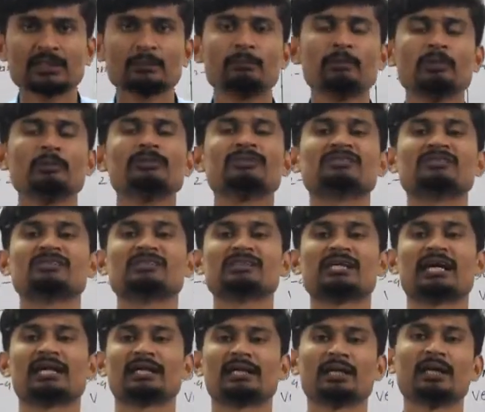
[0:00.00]
WBC
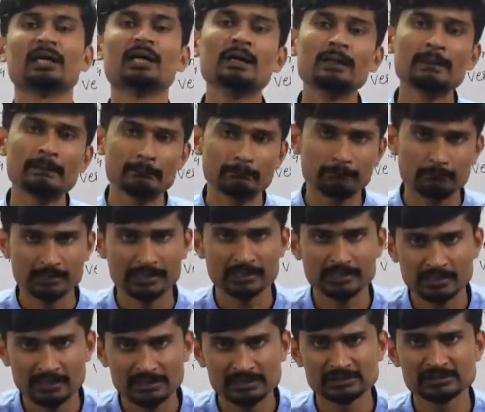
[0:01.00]
and the
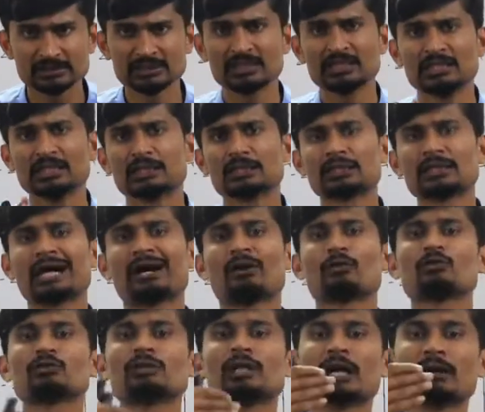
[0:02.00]
platelets.
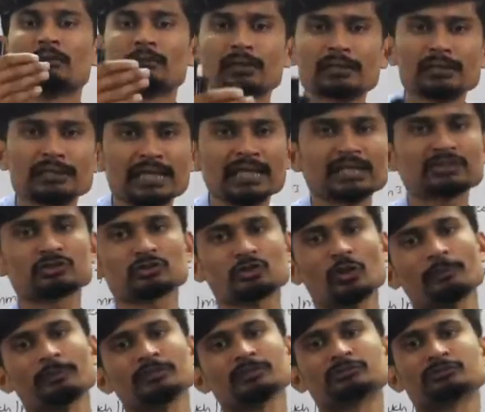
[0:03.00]
Now our next
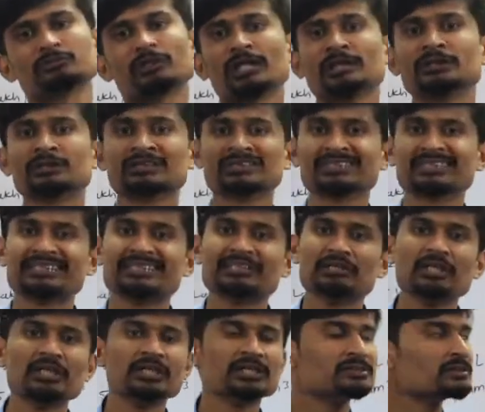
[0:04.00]
topic, students,
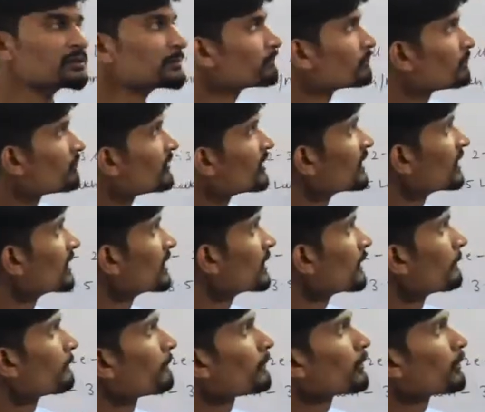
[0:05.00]
is the